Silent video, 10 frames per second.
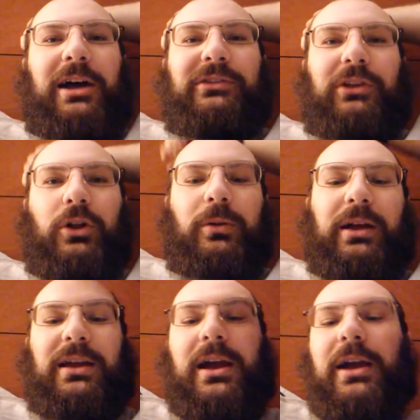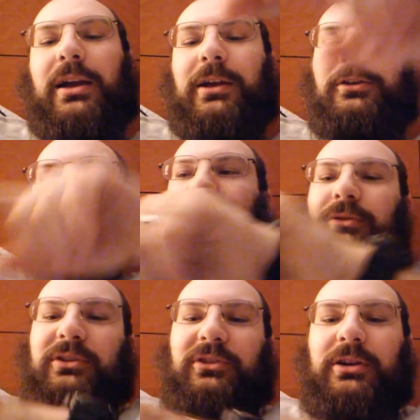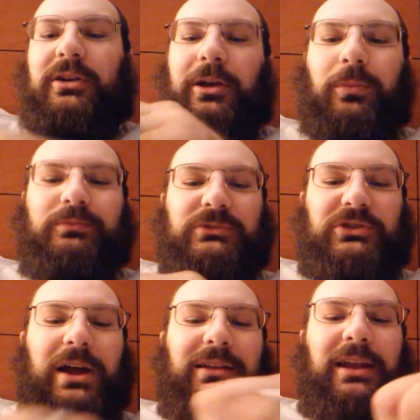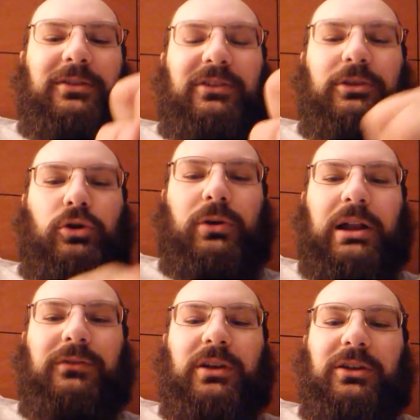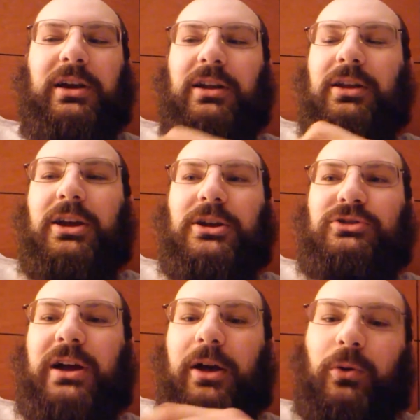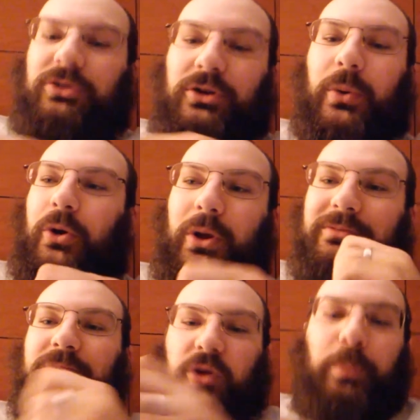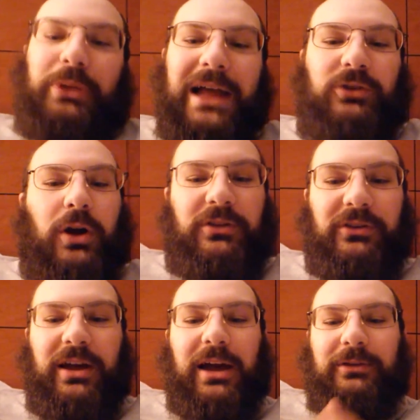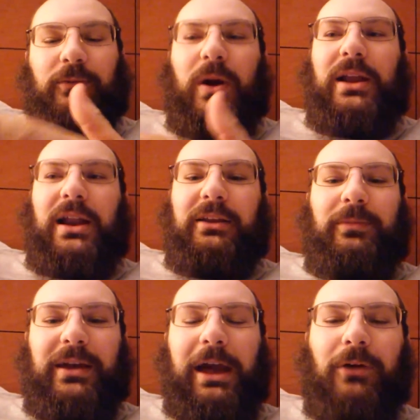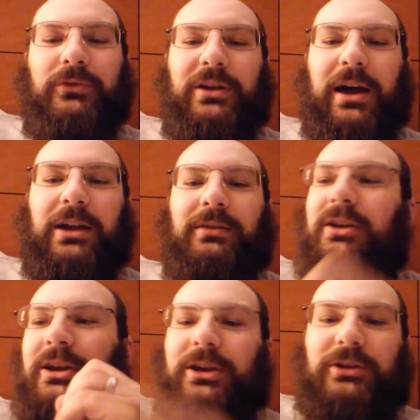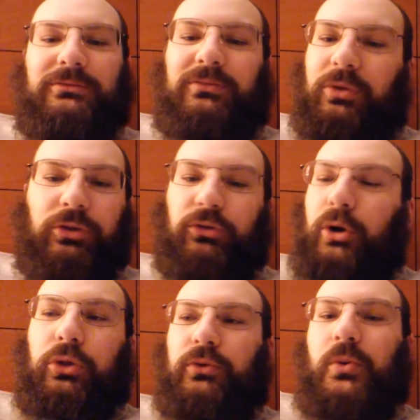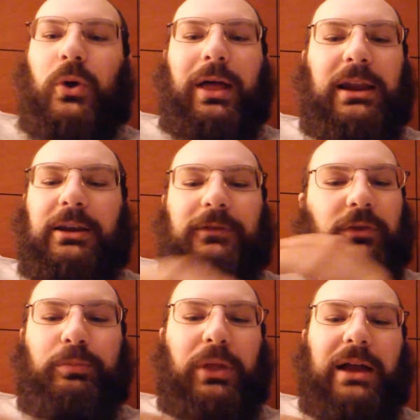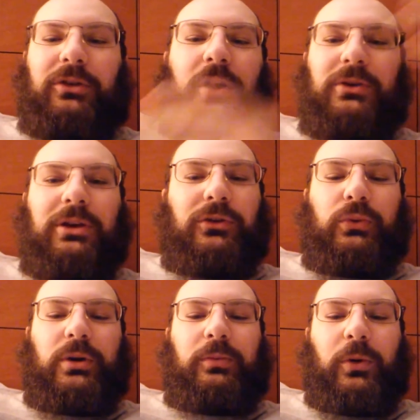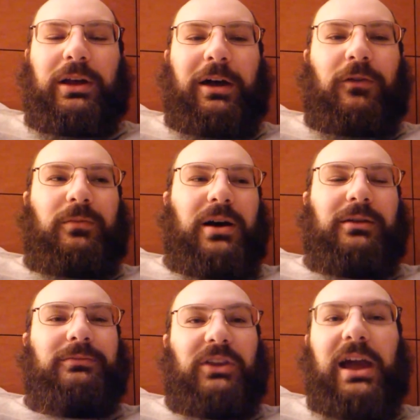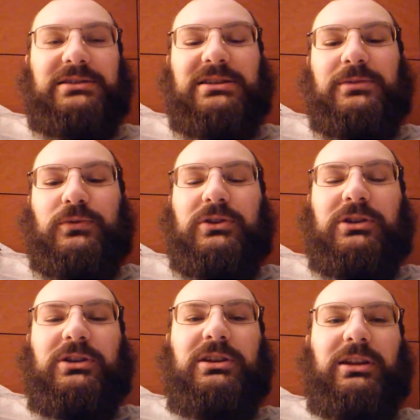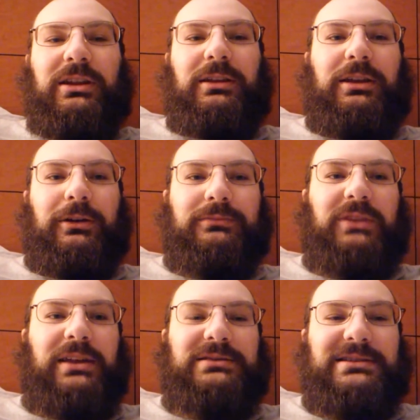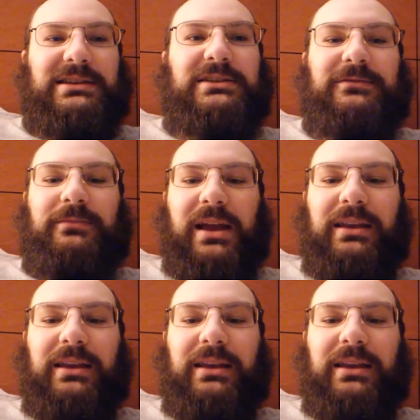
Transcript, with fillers: I was telling him, like, yeah, yeah, you got to do this year to help try and take this year out of it. And you got to try, oh, you know what, go ahead, go black dart this guy because why not? He's my cavalry guy. And throw three wheel at it, and if you black dart, you kill a 20 point cavalry model. He actually did pretty good. He, he killed like six of my